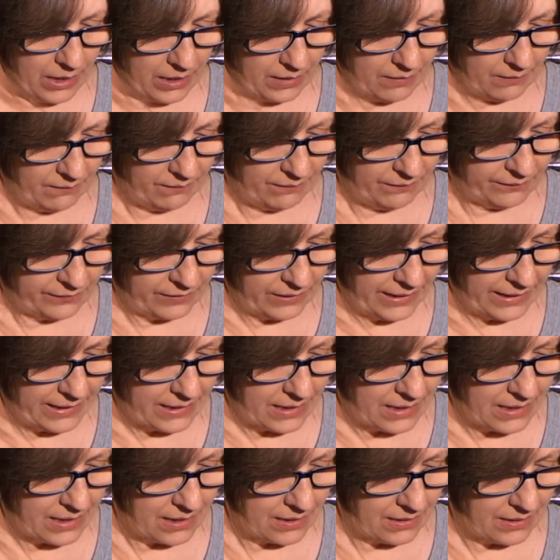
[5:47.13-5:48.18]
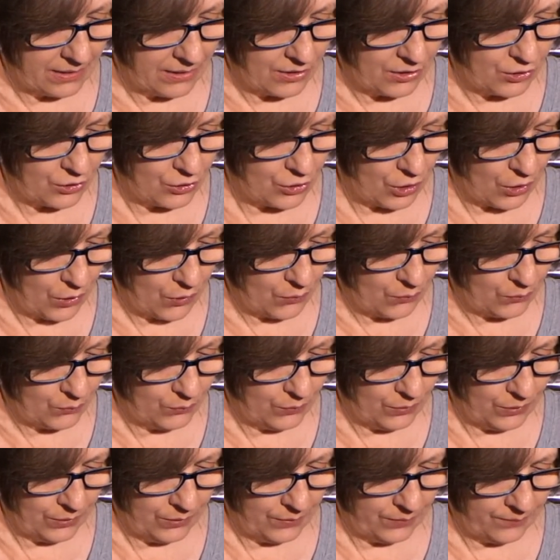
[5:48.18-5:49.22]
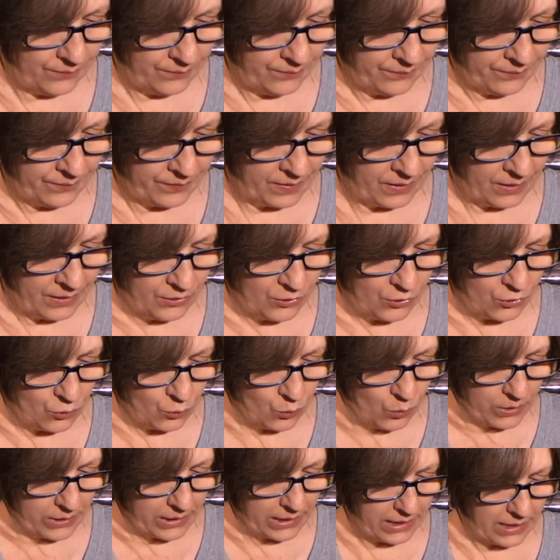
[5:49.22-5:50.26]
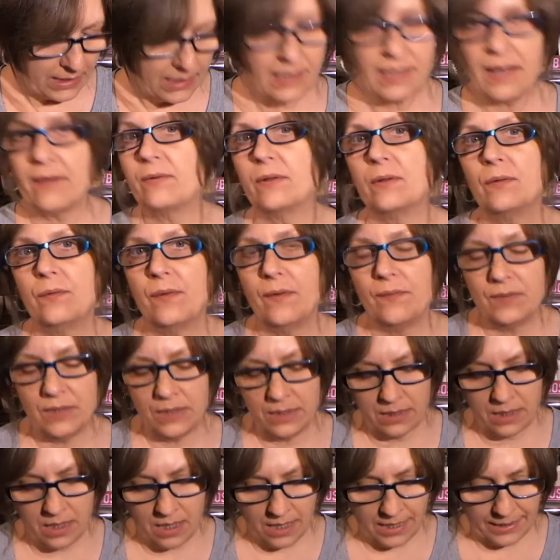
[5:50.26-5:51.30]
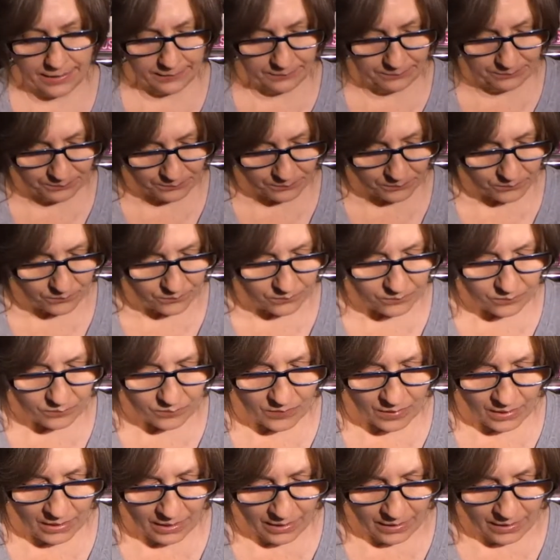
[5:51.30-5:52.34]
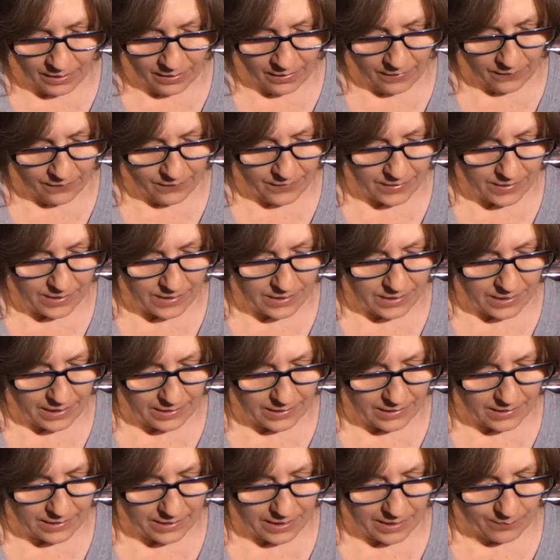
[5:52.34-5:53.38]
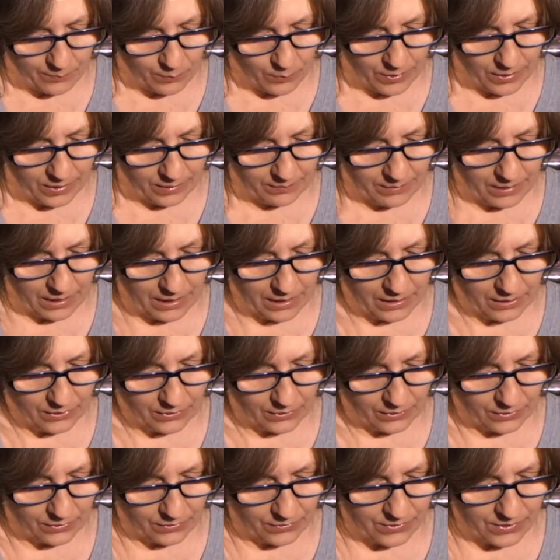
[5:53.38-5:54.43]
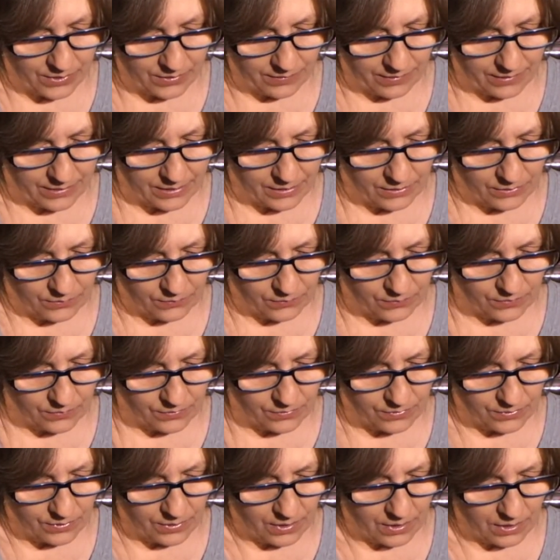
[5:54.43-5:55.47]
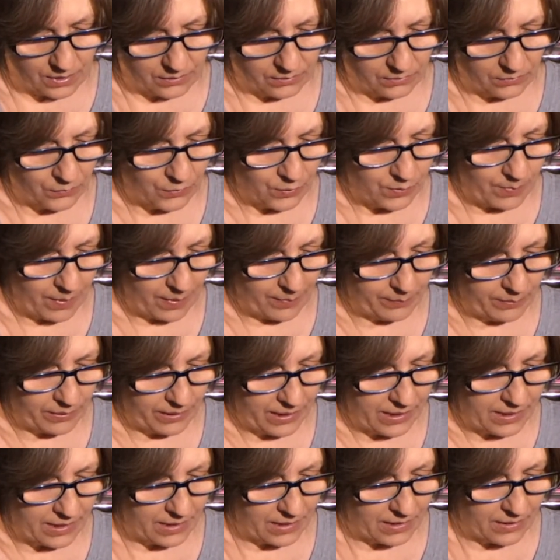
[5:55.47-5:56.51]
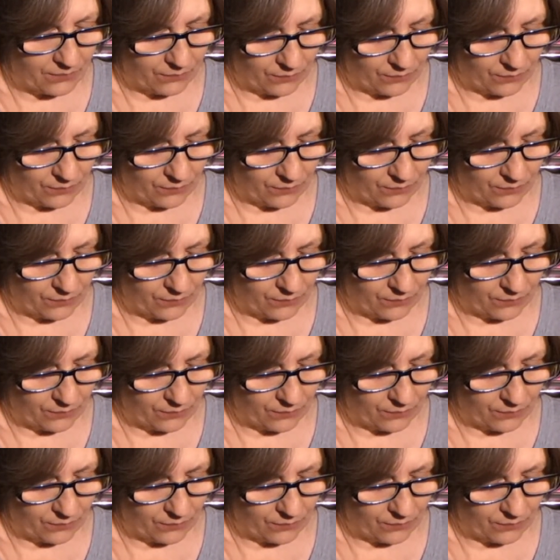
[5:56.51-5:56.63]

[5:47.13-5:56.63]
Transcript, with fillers: in Flint Stone, twenty seven fifty nine. This next top, while I'm here, so I don't uh, lose my place, is